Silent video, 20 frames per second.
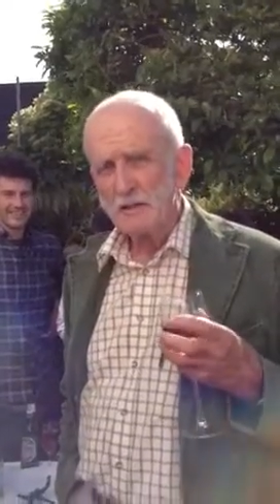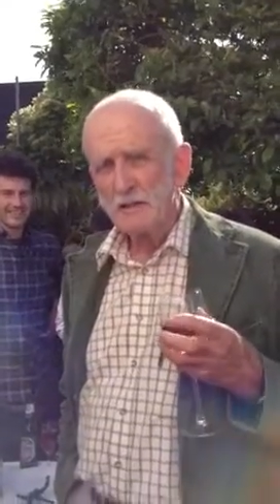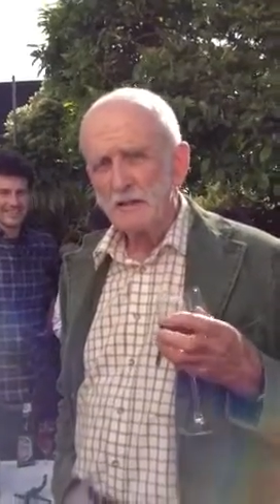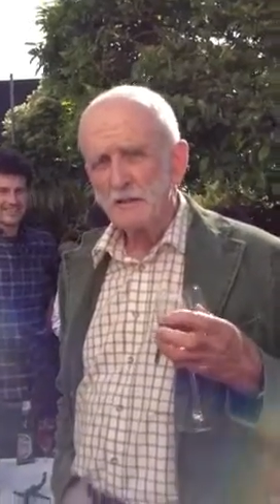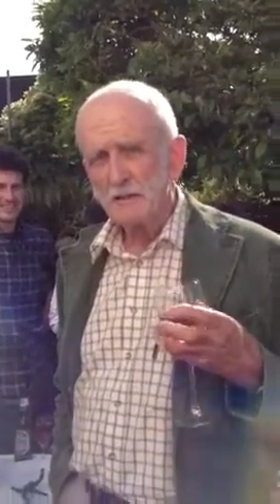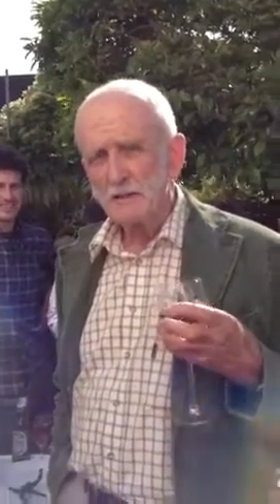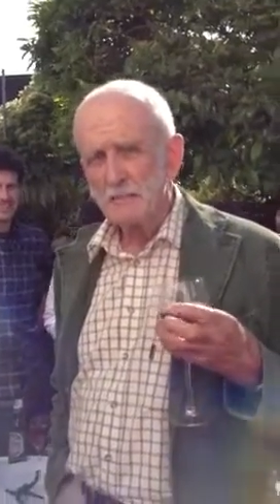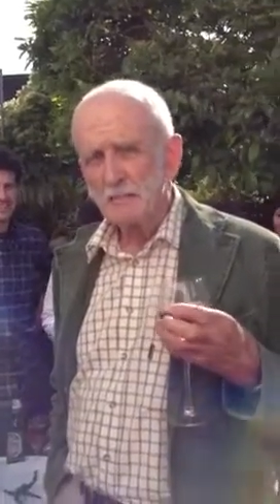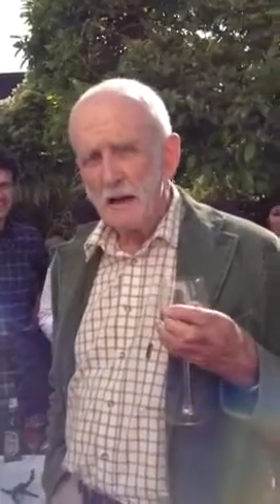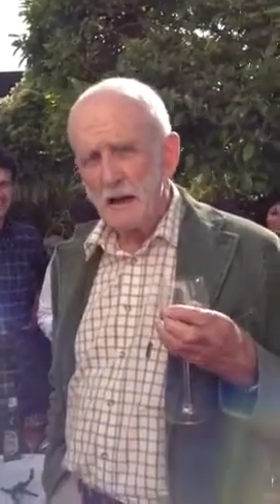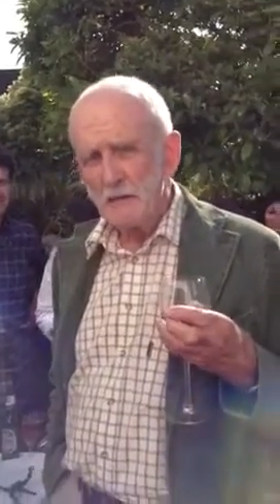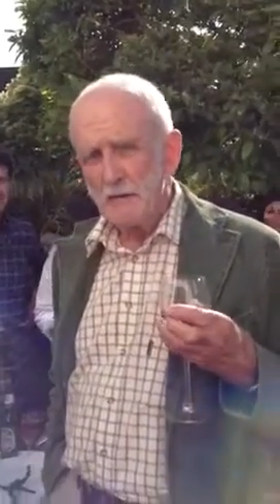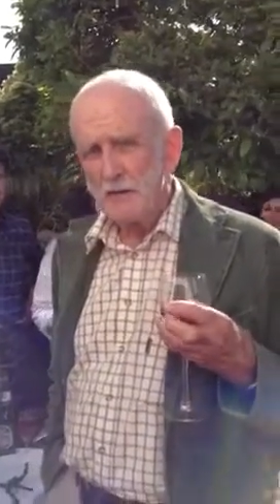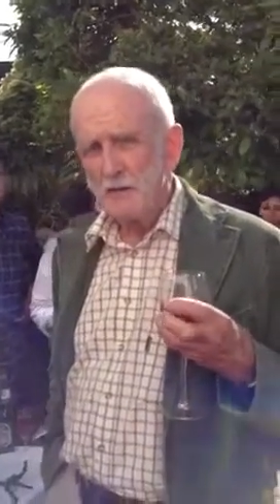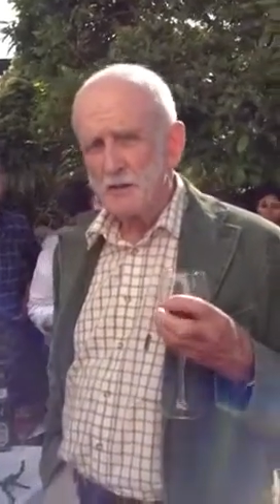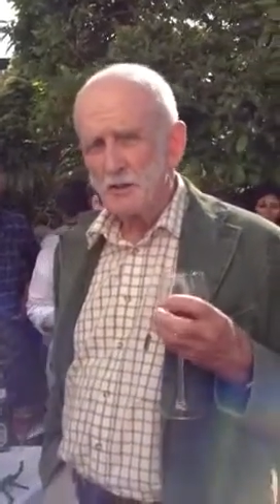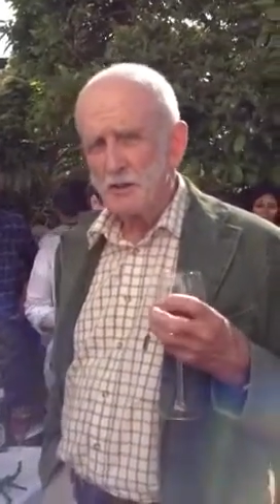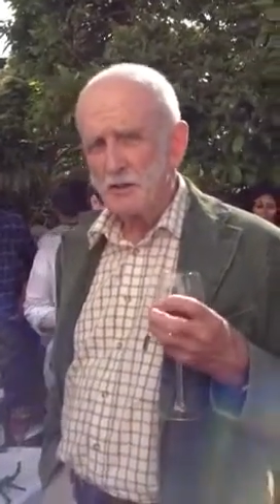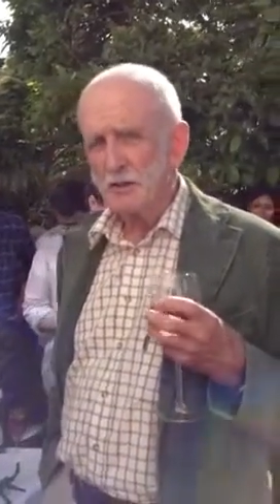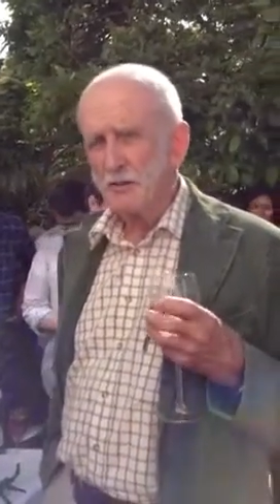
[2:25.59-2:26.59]
because
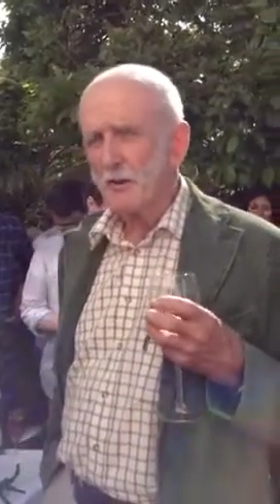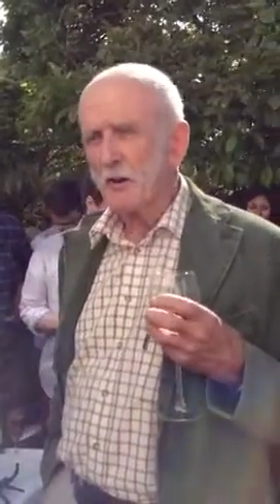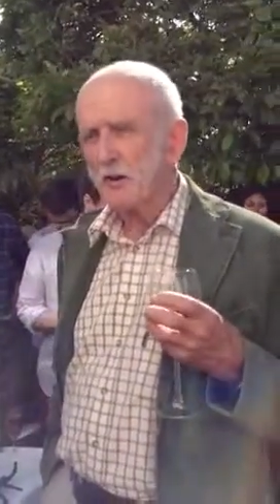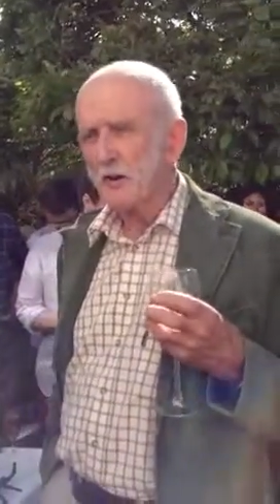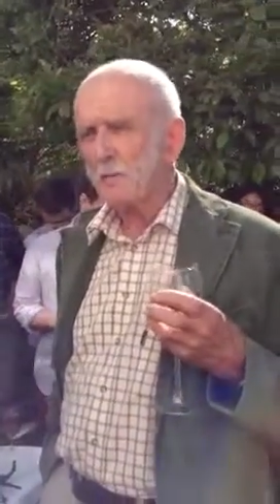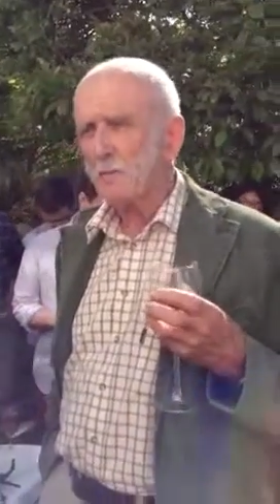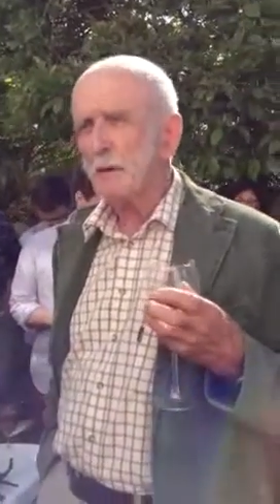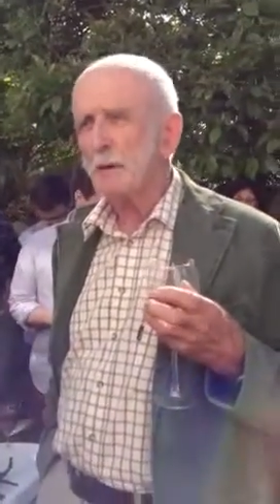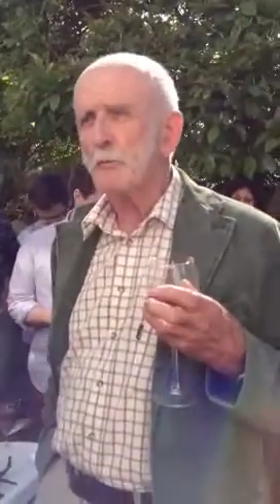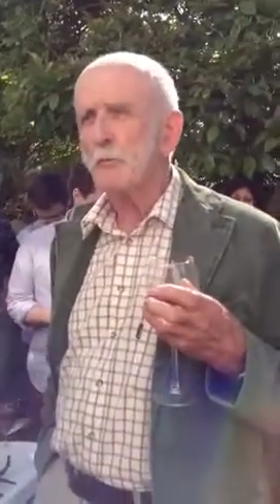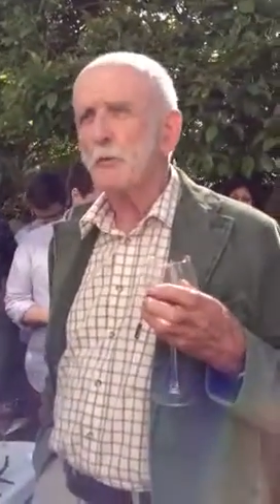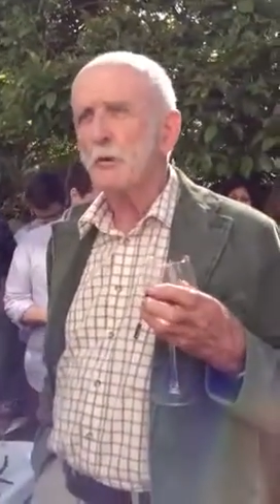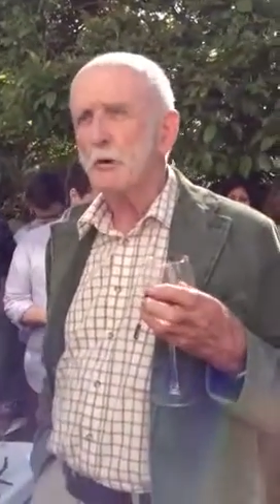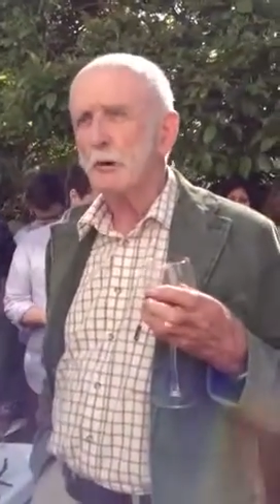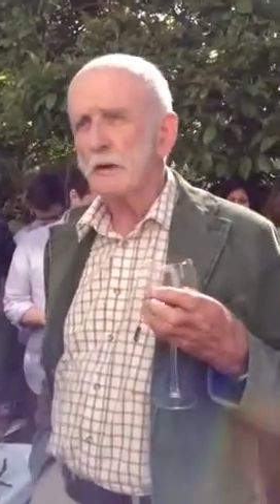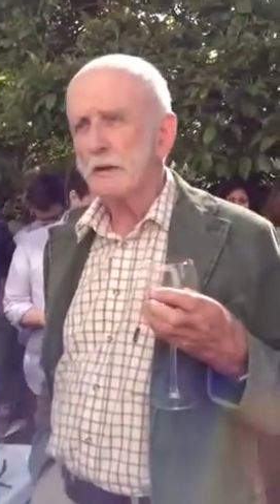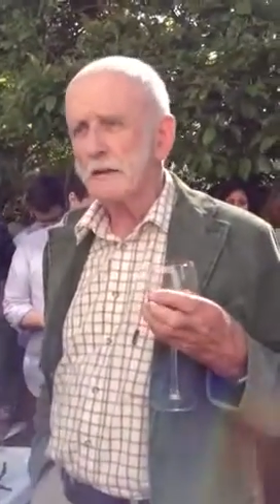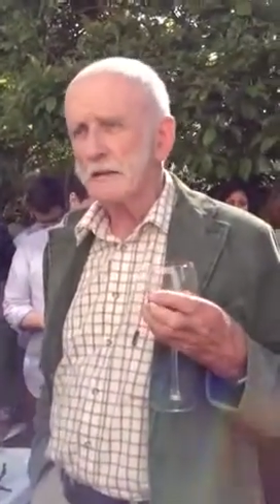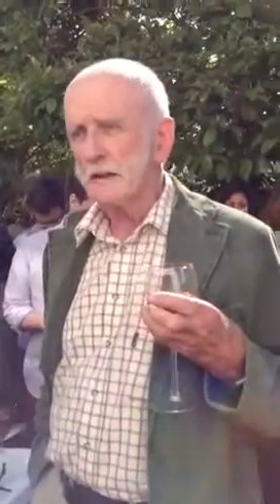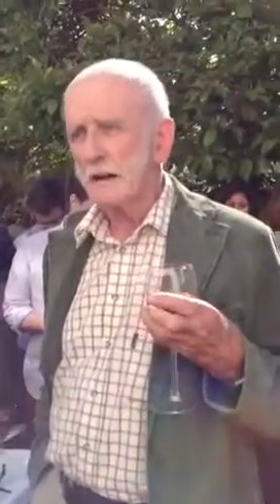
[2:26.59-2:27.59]
marriages have got to be
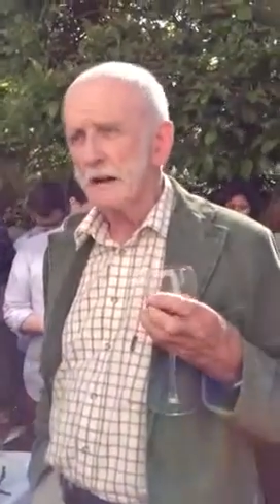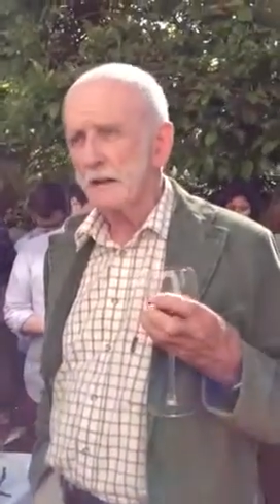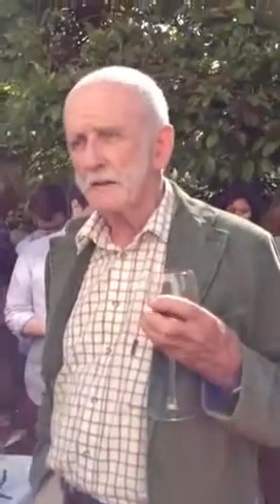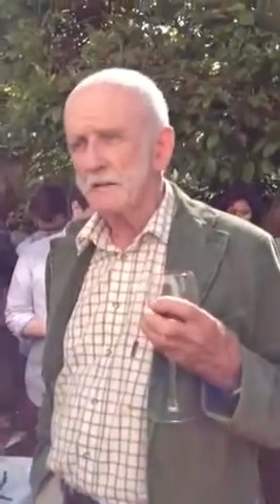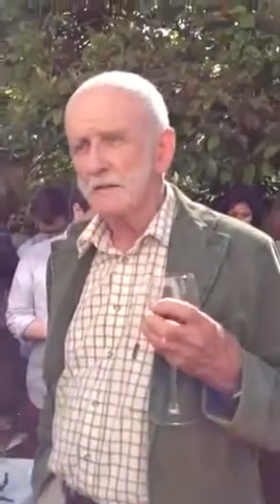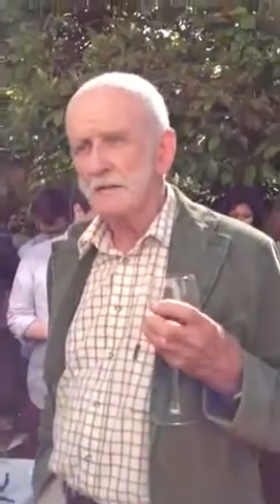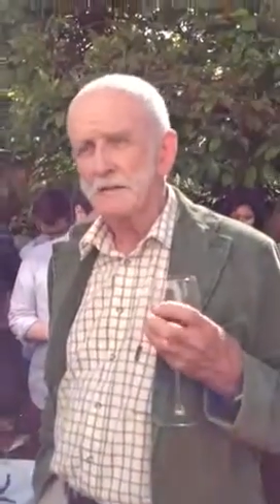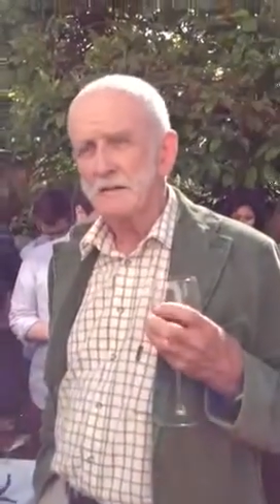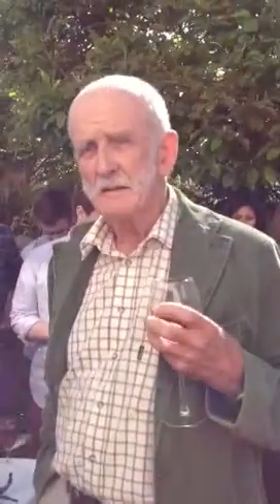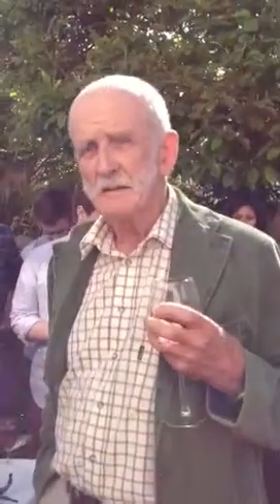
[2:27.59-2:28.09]
worked at.